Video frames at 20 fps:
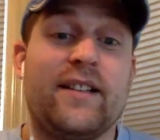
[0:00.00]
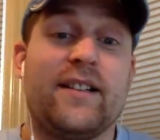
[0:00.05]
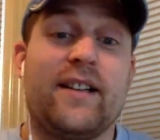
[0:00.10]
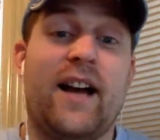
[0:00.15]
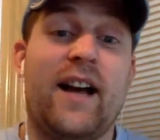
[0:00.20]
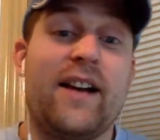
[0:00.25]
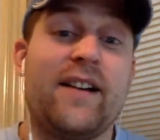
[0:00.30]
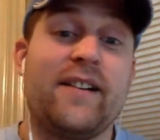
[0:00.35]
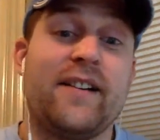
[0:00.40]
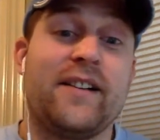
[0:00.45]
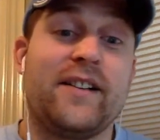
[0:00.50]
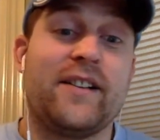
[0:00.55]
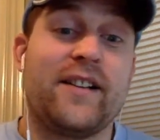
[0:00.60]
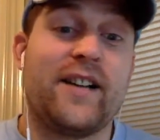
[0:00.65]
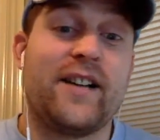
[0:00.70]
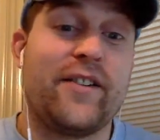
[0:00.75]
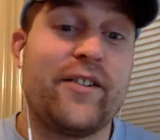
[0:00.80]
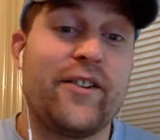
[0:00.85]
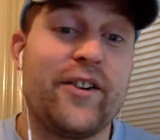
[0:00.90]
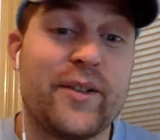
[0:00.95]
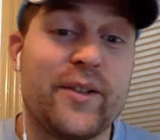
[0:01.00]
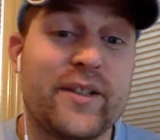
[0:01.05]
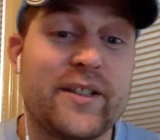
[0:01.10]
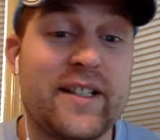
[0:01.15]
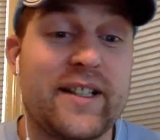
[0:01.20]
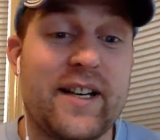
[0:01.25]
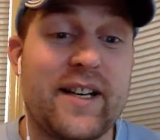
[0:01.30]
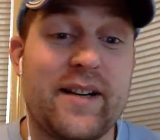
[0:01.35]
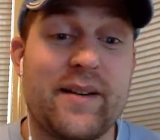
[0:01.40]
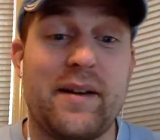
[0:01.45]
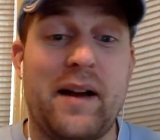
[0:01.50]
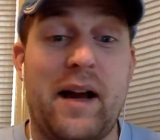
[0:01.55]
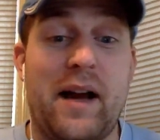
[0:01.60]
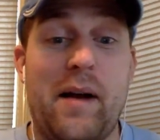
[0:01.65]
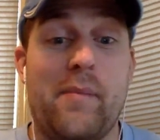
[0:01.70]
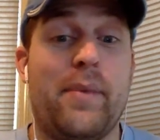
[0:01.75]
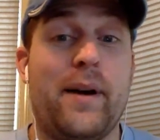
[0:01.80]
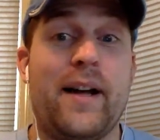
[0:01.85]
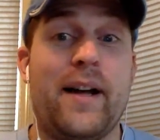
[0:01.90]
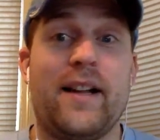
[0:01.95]
I don't know. I don't know what to say. I
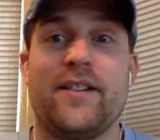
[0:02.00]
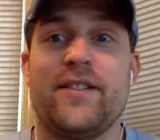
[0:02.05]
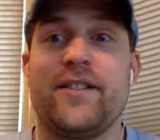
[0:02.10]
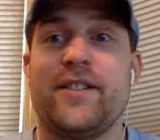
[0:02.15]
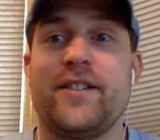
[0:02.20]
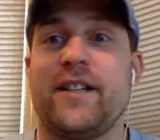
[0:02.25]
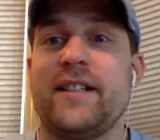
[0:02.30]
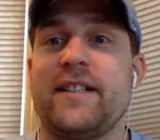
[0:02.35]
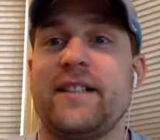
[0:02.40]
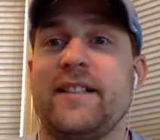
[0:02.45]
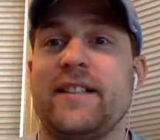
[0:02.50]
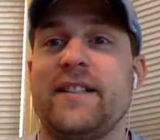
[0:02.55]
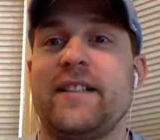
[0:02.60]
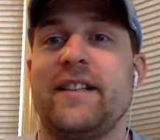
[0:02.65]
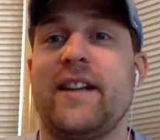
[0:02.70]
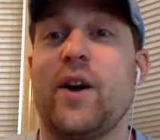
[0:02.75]
apologize, and